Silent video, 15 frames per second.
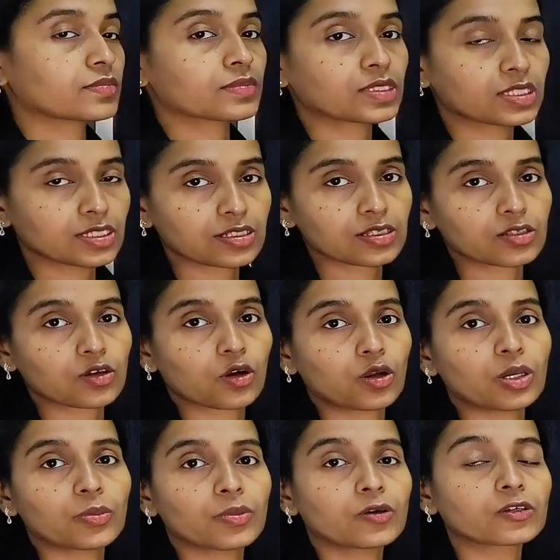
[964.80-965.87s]
This is
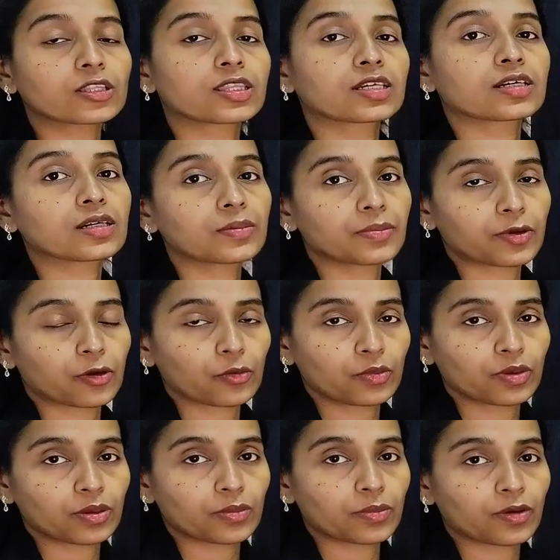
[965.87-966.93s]
all about third
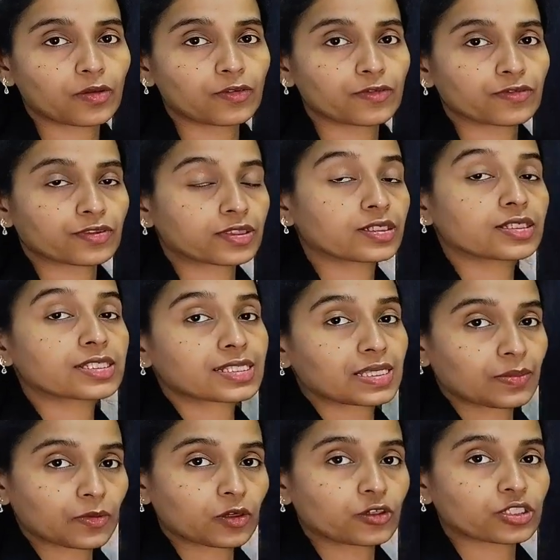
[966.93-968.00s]

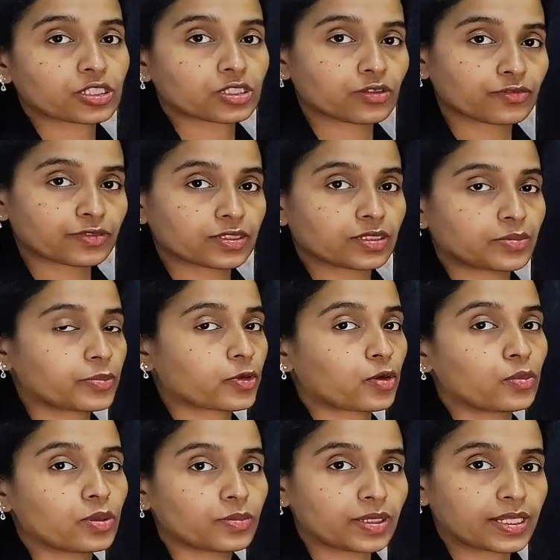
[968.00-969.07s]
sub-question of third
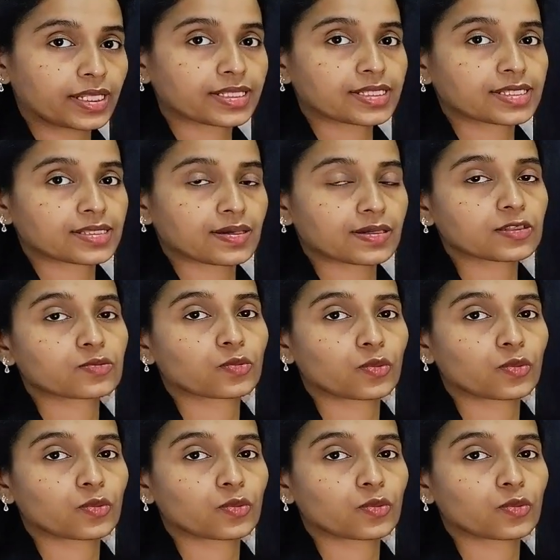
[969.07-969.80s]
problem in exercise